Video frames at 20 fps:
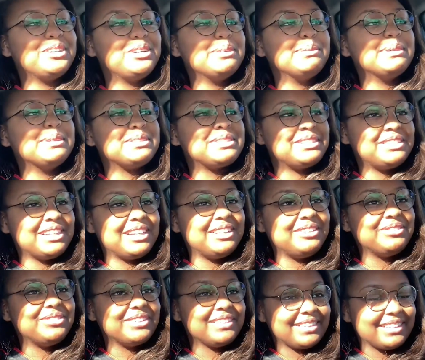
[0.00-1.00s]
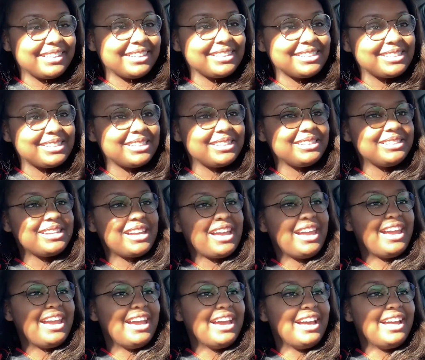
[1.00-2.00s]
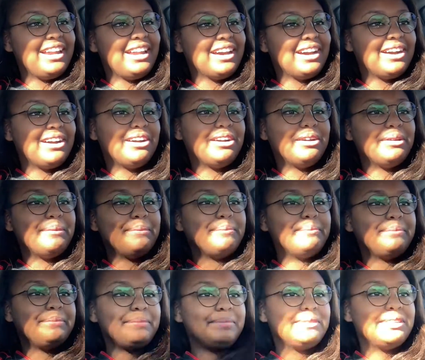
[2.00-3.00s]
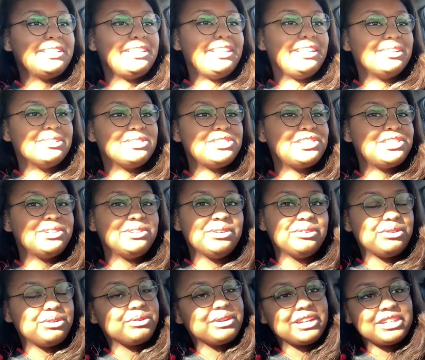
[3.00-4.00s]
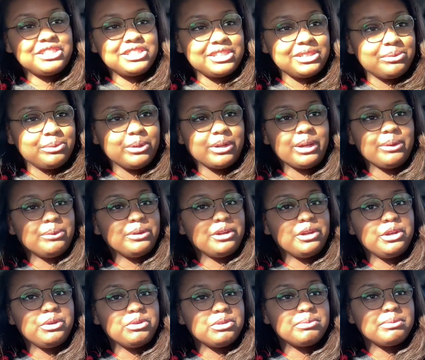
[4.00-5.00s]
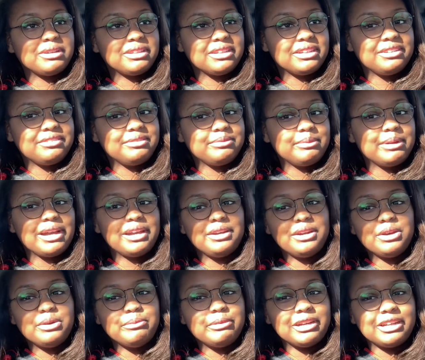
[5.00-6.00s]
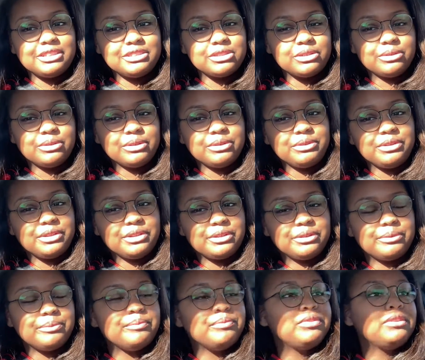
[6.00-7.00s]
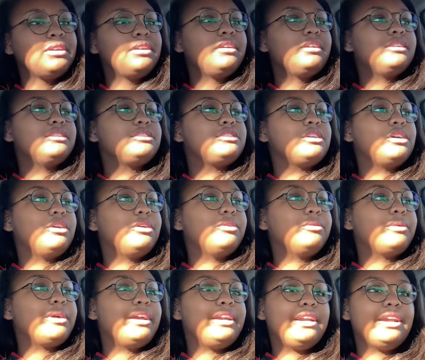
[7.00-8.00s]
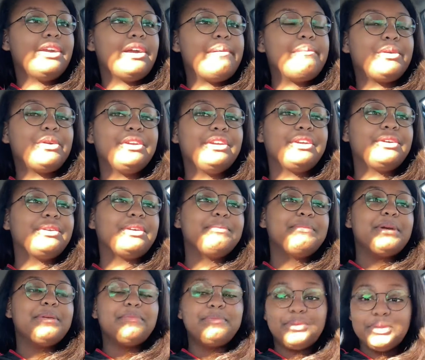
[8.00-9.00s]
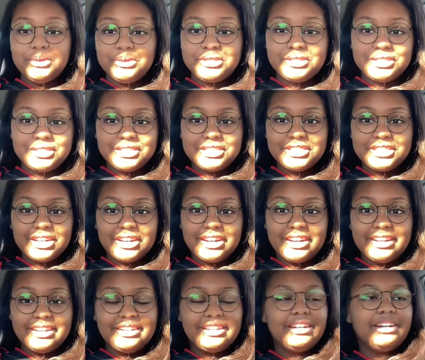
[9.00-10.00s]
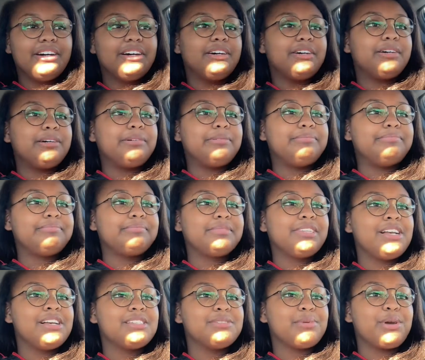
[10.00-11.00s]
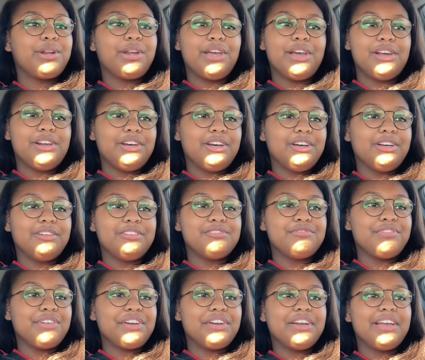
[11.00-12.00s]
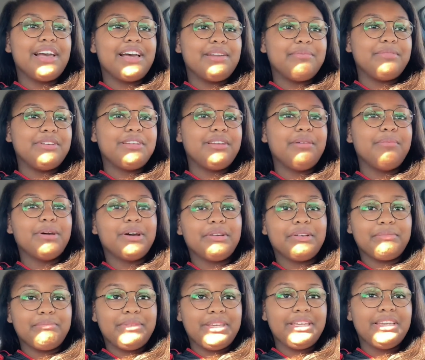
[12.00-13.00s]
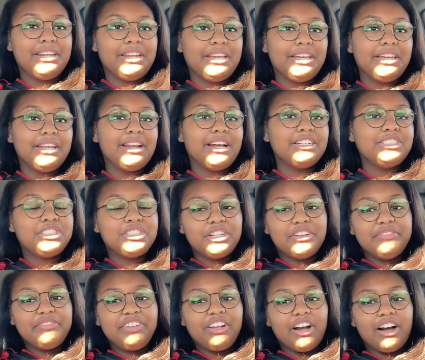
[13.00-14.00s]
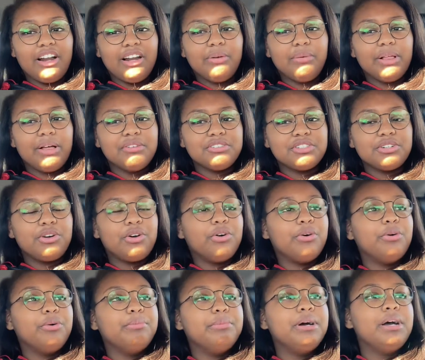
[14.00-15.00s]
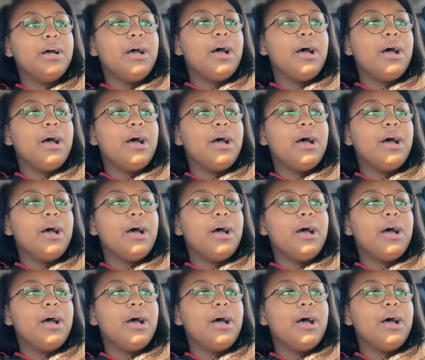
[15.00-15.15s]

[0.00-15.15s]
almost done with this. And, you know, still no direction in what I want to do with my life. I know, but I don't know, you know. So right now I'm going to go get my booster shot because my Nana is very adamant about me getting it. I should have got it while I was at home,